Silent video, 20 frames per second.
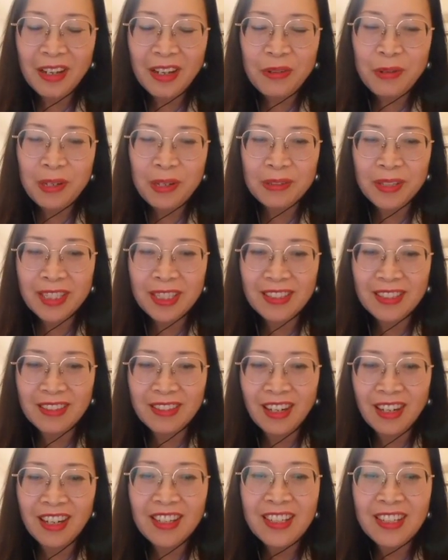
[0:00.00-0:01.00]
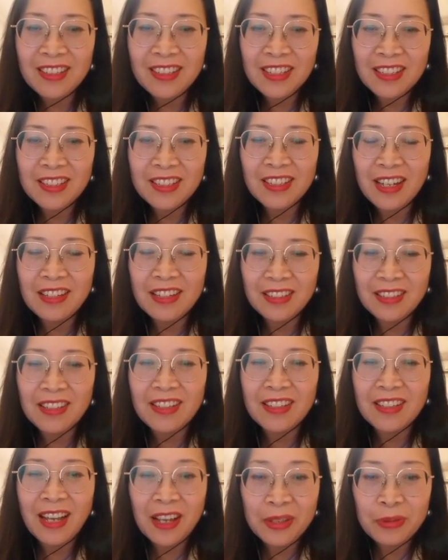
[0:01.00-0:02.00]
when we started the
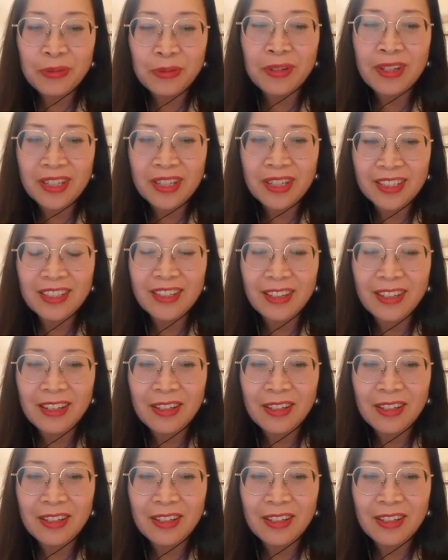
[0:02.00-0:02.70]
standardized work,